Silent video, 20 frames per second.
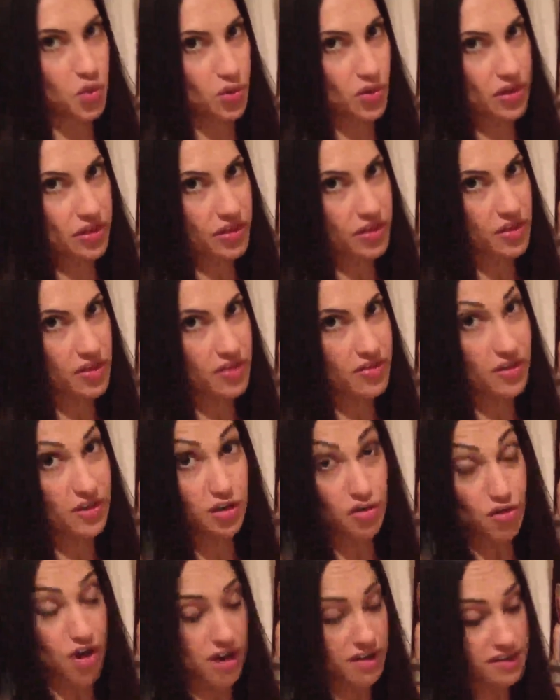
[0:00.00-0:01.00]
with the
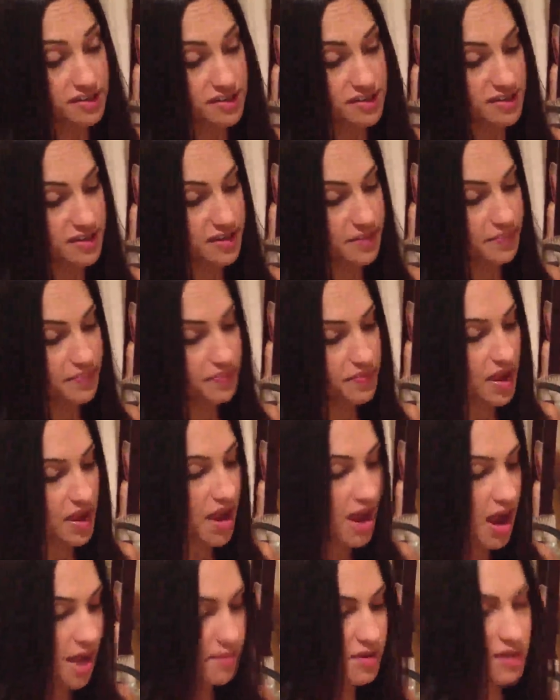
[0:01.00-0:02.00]
crust,
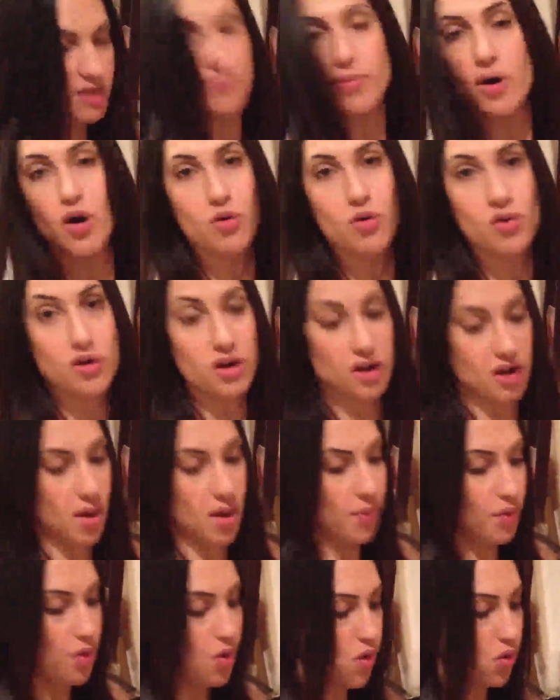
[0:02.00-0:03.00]
I'm going to poke a
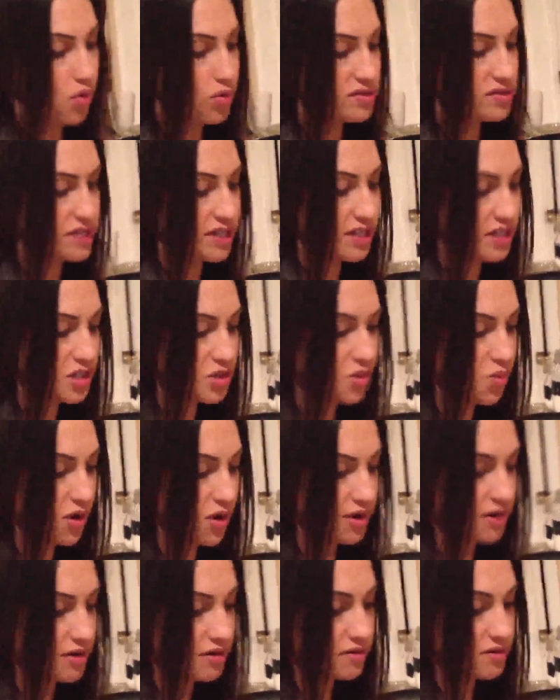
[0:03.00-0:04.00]
couple holes in each
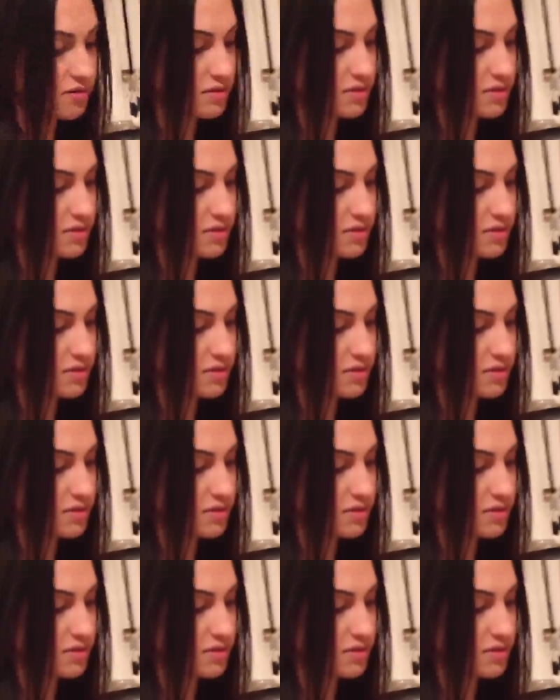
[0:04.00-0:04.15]
one,